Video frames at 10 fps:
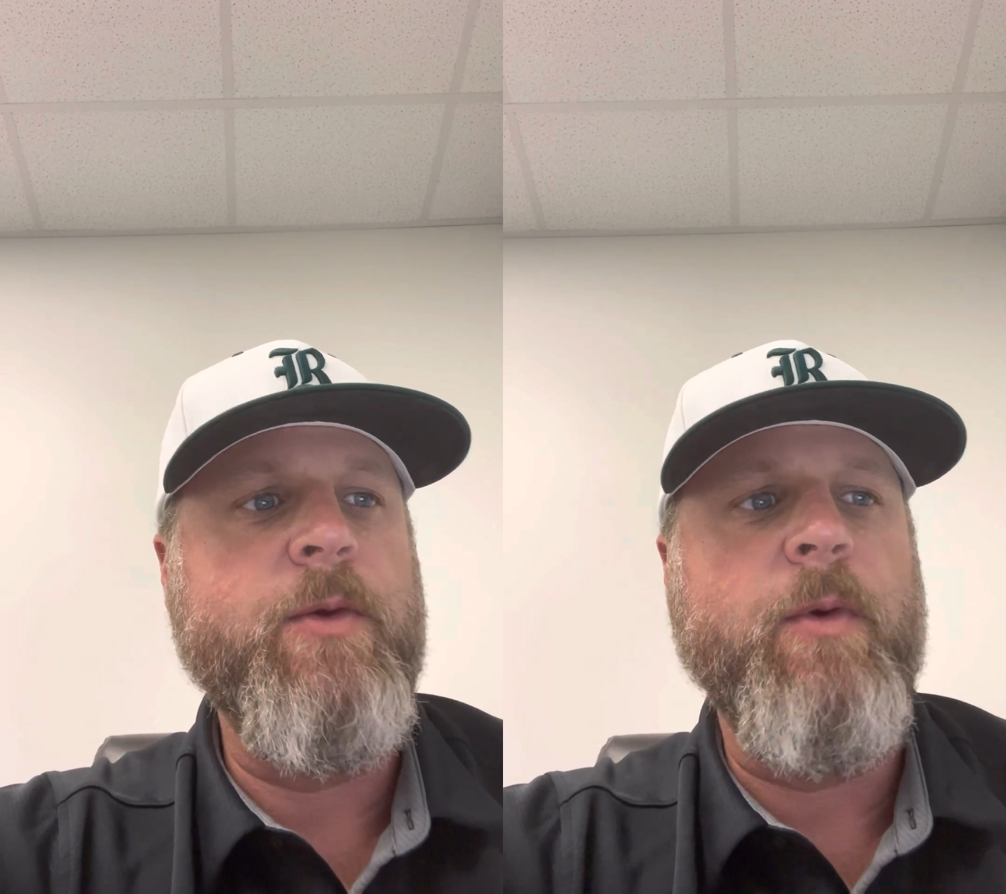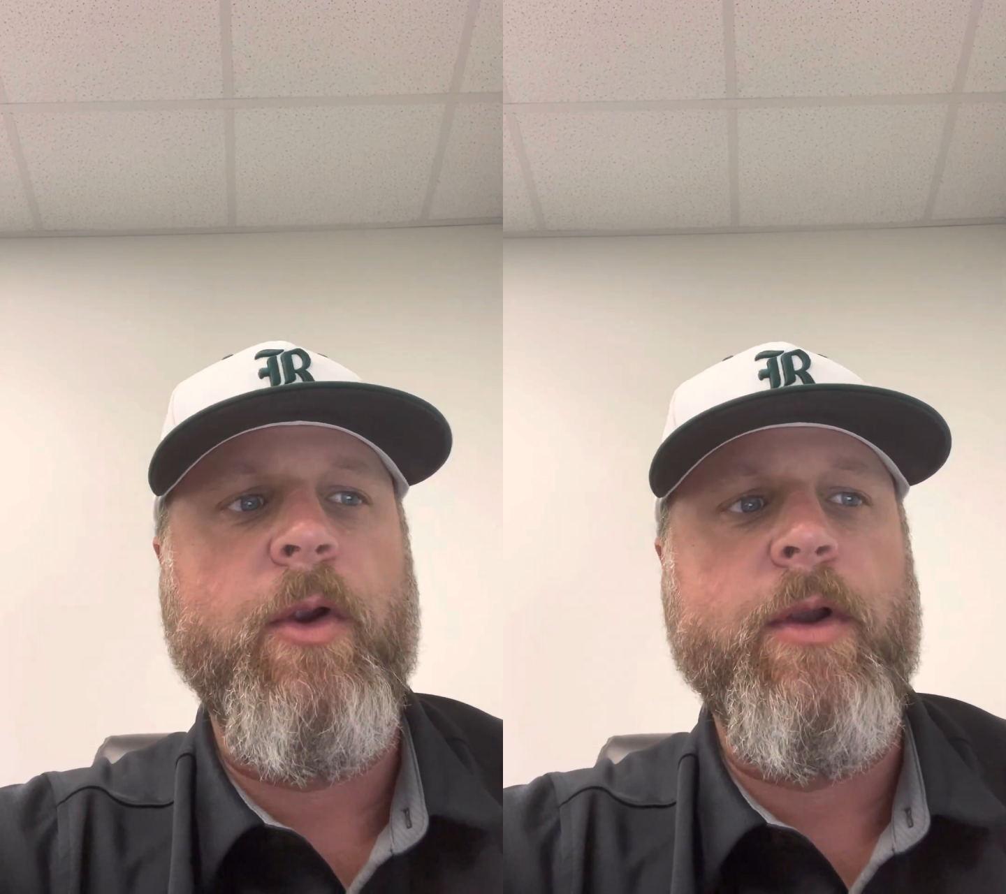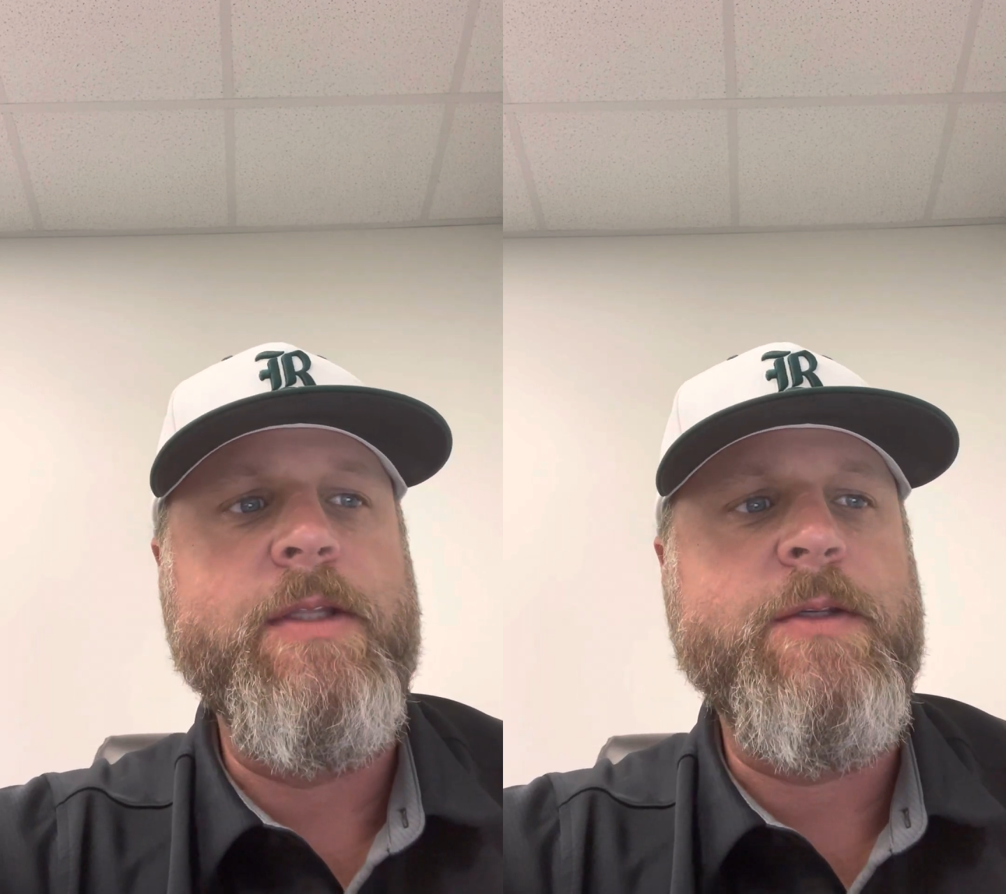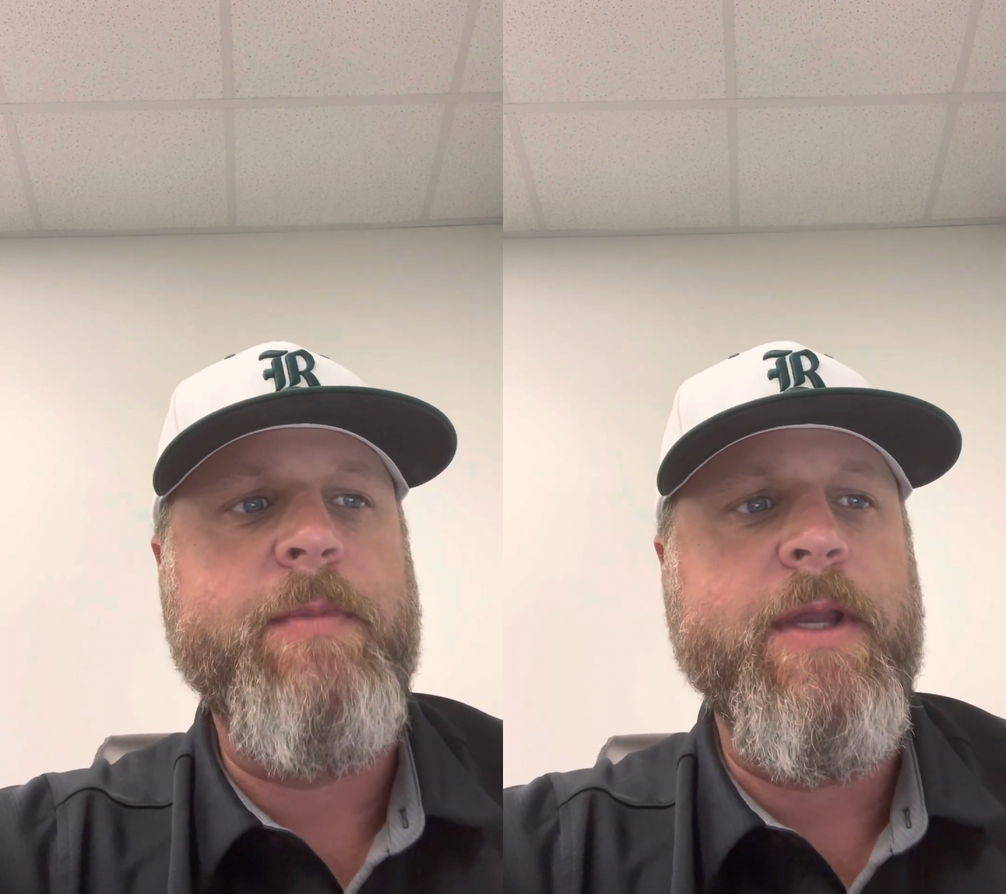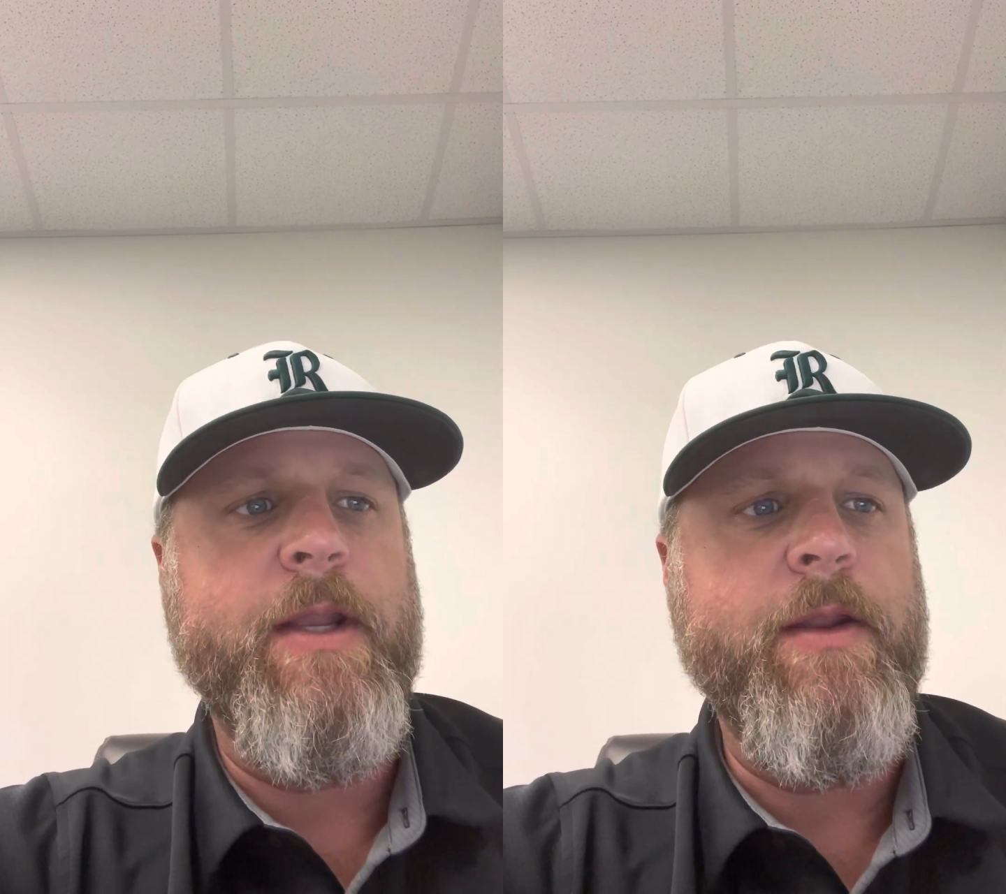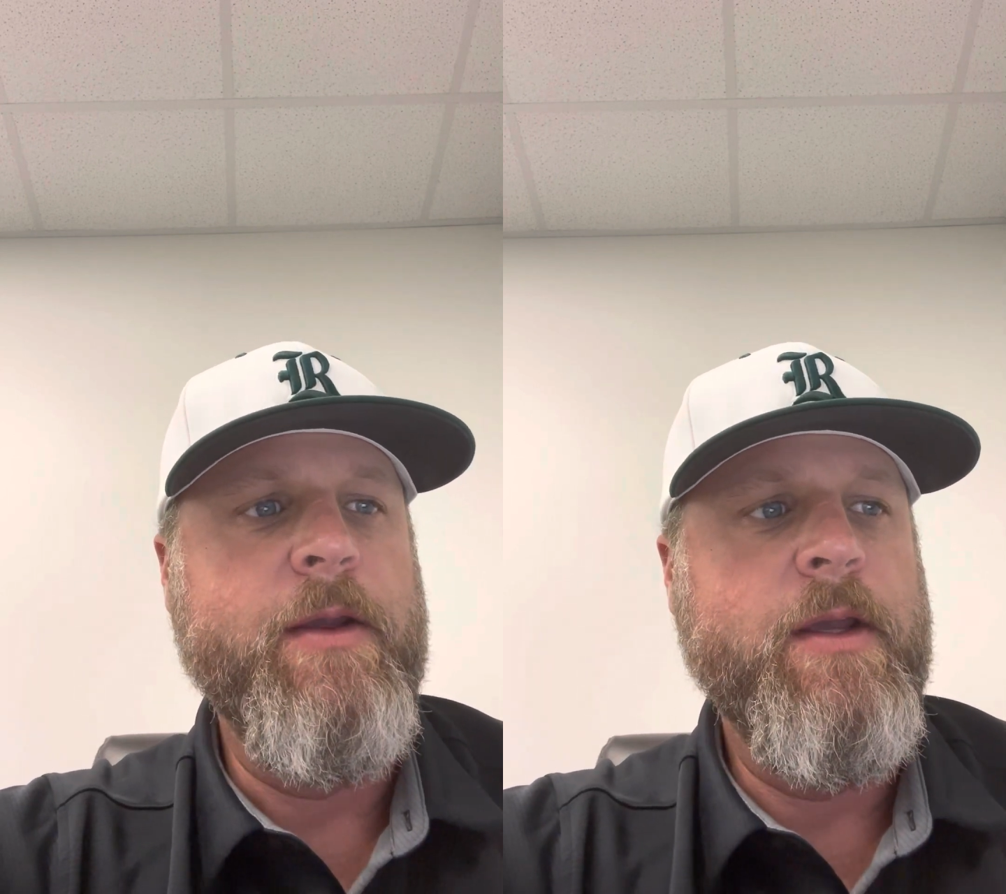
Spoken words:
you earn and spend.